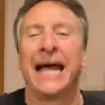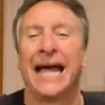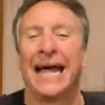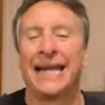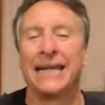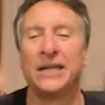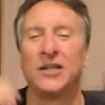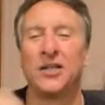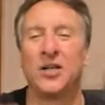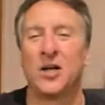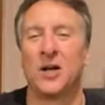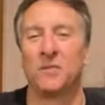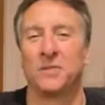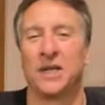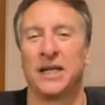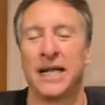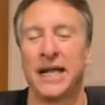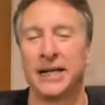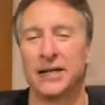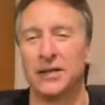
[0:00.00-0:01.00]
how do you come
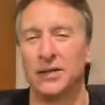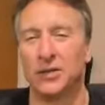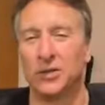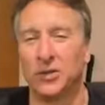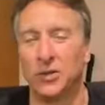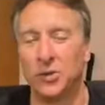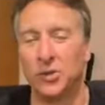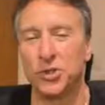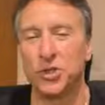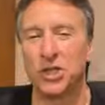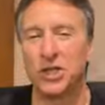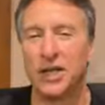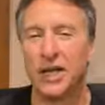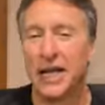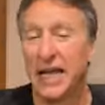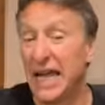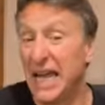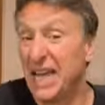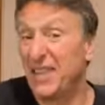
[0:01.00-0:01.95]
to that conclusion